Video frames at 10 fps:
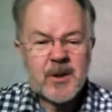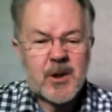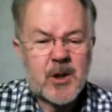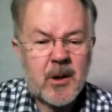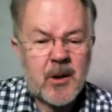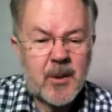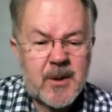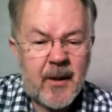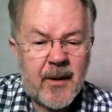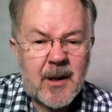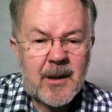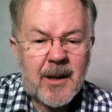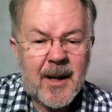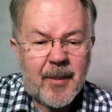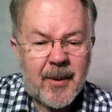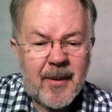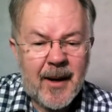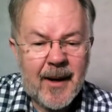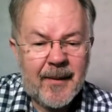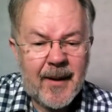to show you was another clip,
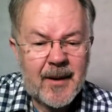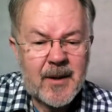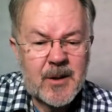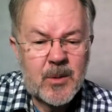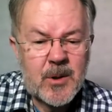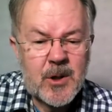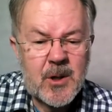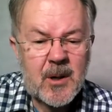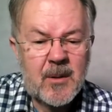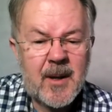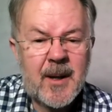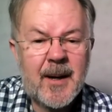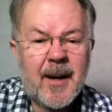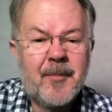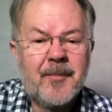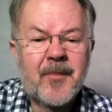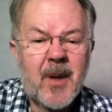and this would show the